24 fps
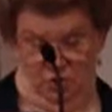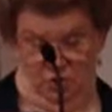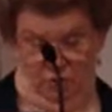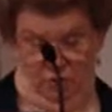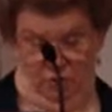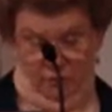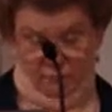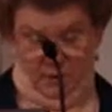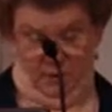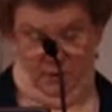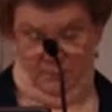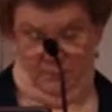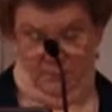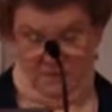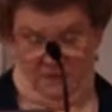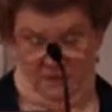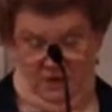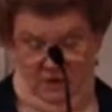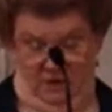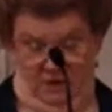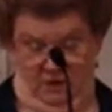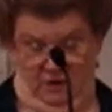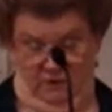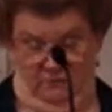a unit
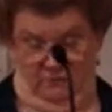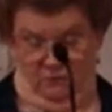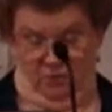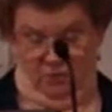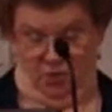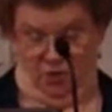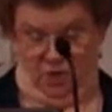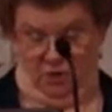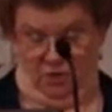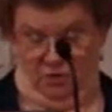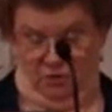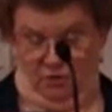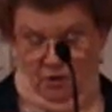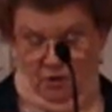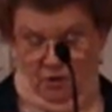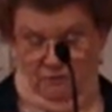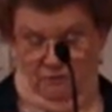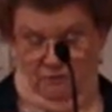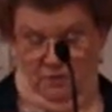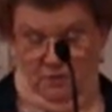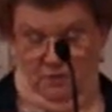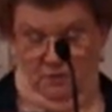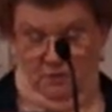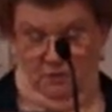representative to shared
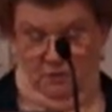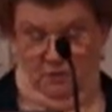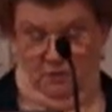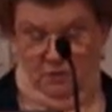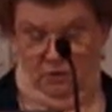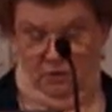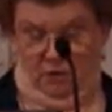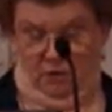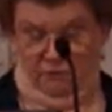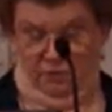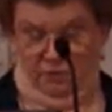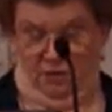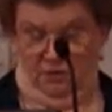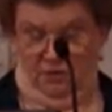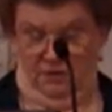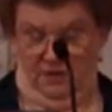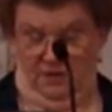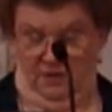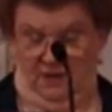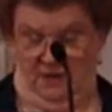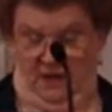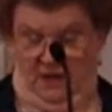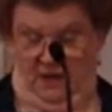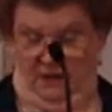
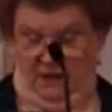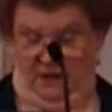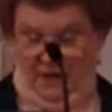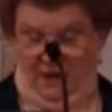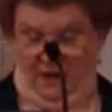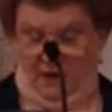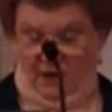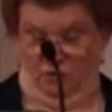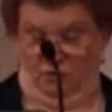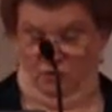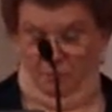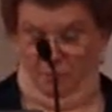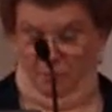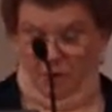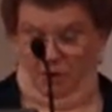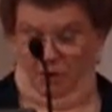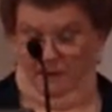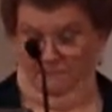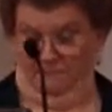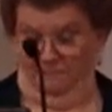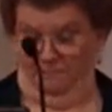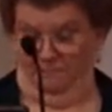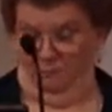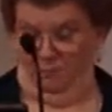governance at A.I.
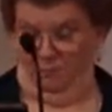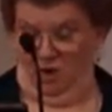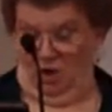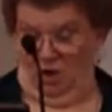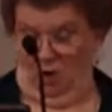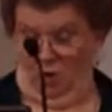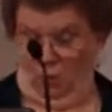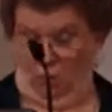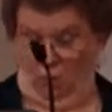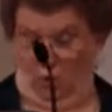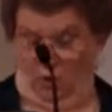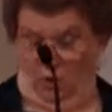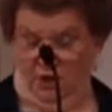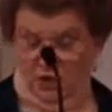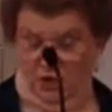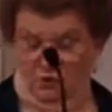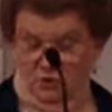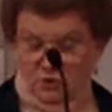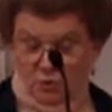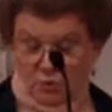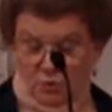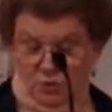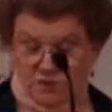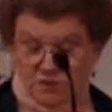DuPont,
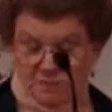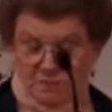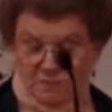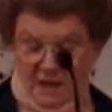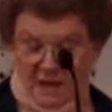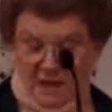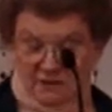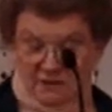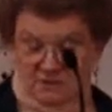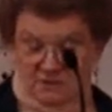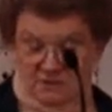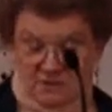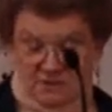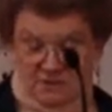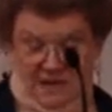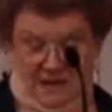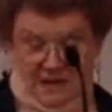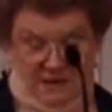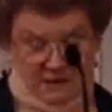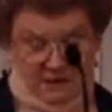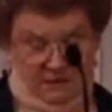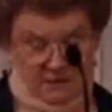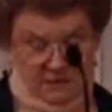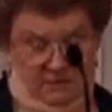working towards magnet
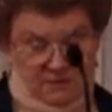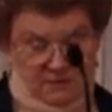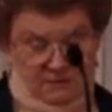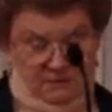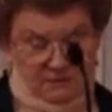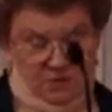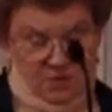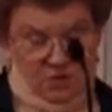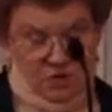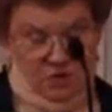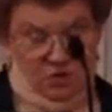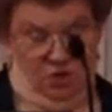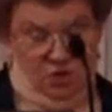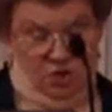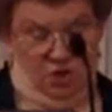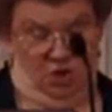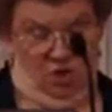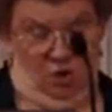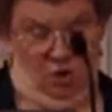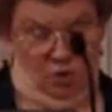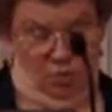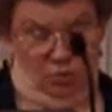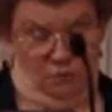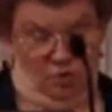status.
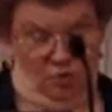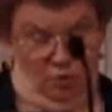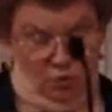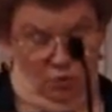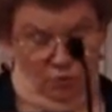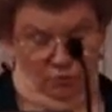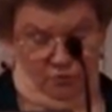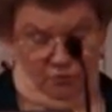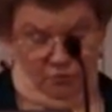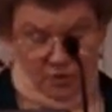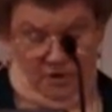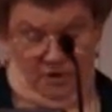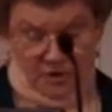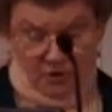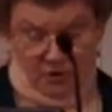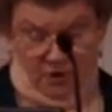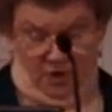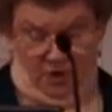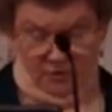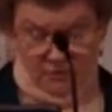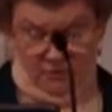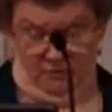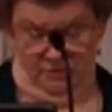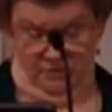She homeschooled 3
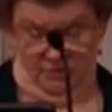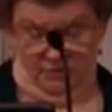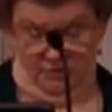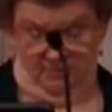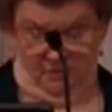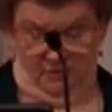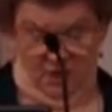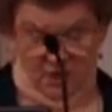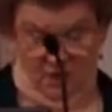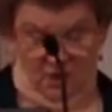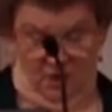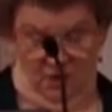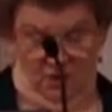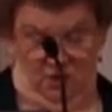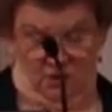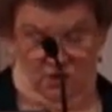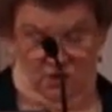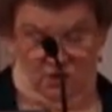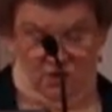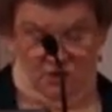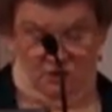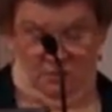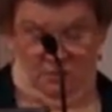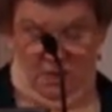daughters.
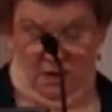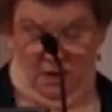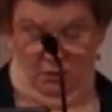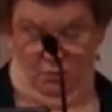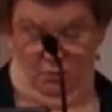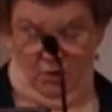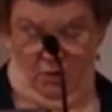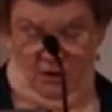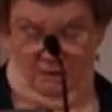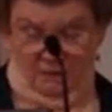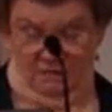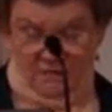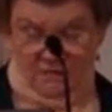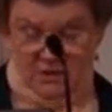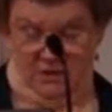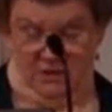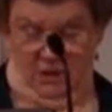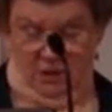She's a member of the